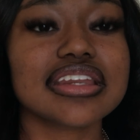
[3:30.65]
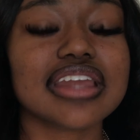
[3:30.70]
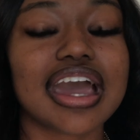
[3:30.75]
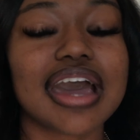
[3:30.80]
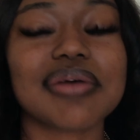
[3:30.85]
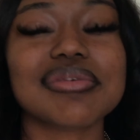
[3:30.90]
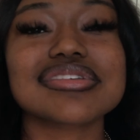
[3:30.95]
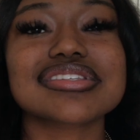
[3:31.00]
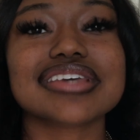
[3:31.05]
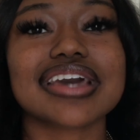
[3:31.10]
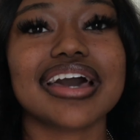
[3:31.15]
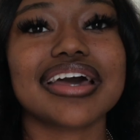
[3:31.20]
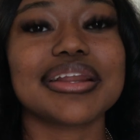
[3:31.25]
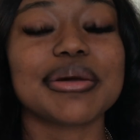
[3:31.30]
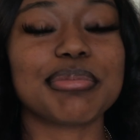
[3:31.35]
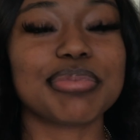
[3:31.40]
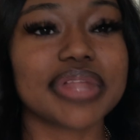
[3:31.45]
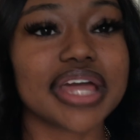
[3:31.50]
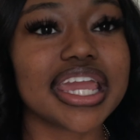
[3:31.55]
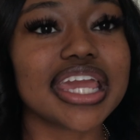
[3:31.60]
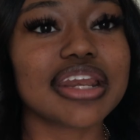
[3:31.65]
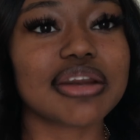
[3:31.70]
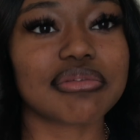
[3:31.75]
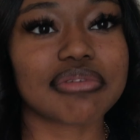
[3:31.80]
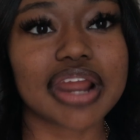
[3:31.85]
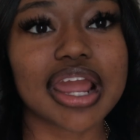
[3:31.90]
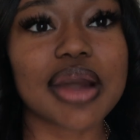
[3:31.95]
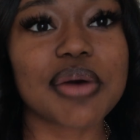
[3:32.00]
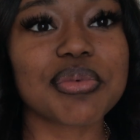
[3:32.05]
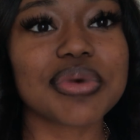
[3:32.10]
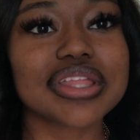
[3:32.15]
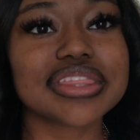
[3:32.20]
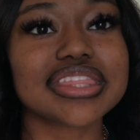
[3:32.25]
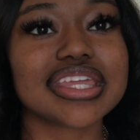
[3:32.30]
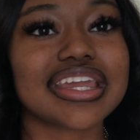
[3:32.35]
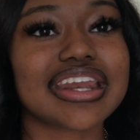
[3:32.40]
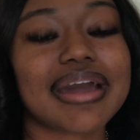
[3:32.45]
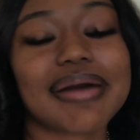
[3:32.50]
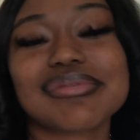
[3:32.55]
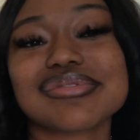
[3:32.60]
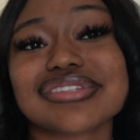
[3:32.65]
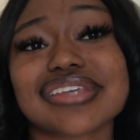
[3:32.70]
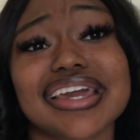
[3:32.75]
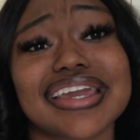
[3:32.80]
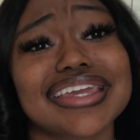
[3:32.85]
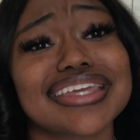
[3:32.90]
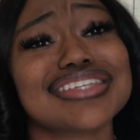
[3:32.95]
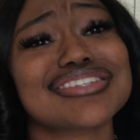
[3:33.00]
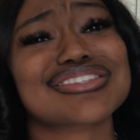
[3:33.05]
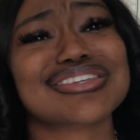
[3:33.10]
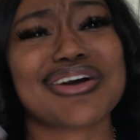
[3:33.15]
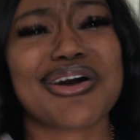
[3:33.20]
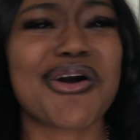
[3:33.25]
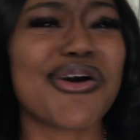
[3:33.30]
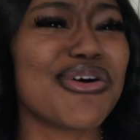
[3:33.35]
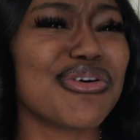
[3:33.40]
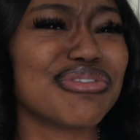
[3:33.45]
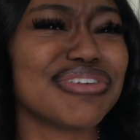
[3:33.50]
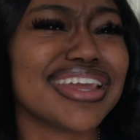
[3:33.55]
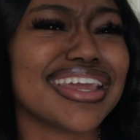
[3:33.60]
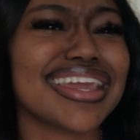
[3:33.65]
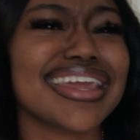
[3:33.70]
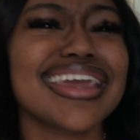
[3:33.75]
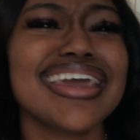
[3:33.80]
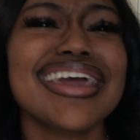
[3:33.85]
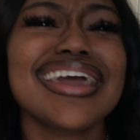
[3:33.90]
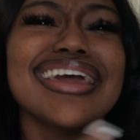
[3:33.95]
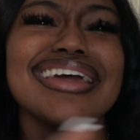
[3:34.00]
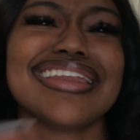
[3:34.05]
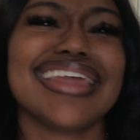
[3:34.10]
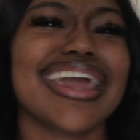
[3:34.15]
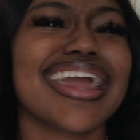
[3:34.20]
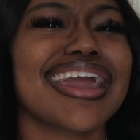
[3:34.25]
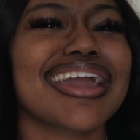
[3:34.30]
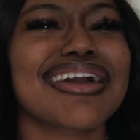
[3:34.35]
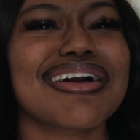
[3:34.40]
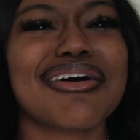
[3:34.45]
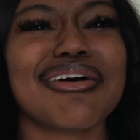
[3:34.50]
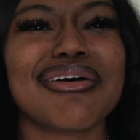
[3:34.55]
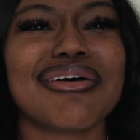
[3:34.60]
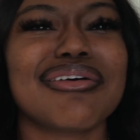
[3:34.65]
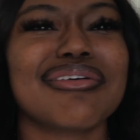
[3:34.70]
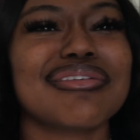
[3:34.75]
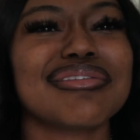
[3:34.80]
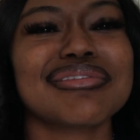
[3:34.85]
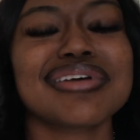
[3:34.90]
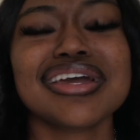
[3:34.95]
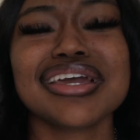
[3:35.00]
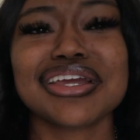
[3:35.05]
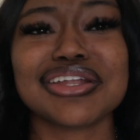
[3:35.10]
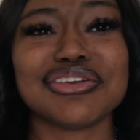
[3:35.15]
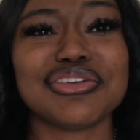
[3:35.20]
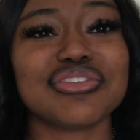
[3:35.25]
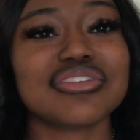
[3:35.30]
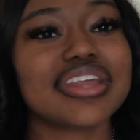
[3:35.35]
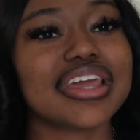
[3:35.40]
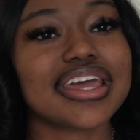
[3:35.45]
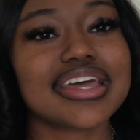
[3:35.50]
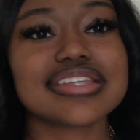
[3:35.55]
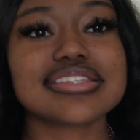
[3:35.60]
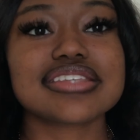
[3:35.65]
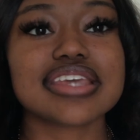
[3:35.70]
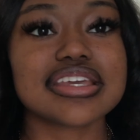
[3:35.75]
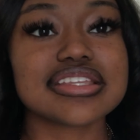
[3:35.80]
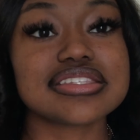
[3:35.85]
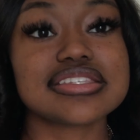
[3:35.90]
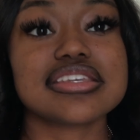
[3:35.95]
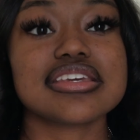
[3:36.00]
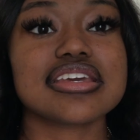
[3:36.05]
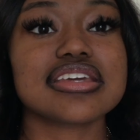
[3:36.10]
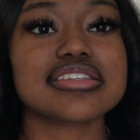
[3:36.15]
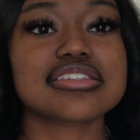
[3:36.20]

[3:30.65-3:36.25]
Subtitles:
I was kind of playing around with it, and I was like, it's COVID, they ain't gonna do the SAT.